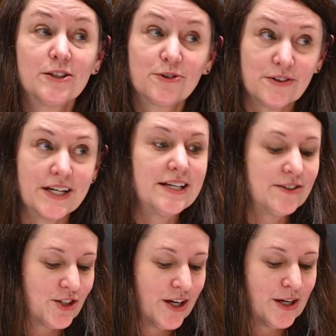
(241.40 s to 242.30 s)
create
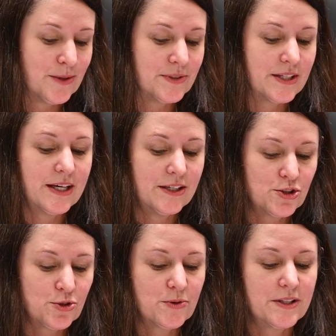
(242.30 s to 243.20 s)
jobs, and
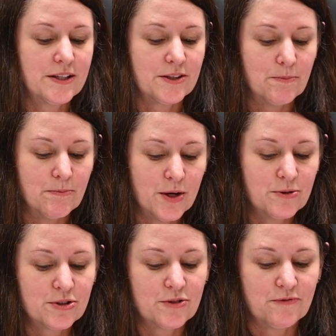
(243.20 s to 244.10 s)
ensure that the
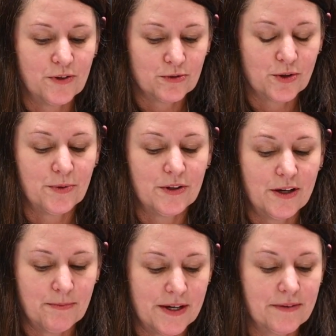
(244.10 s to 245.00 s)
most vulnerable
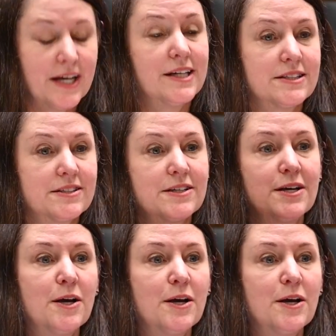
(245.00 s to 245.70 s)
among us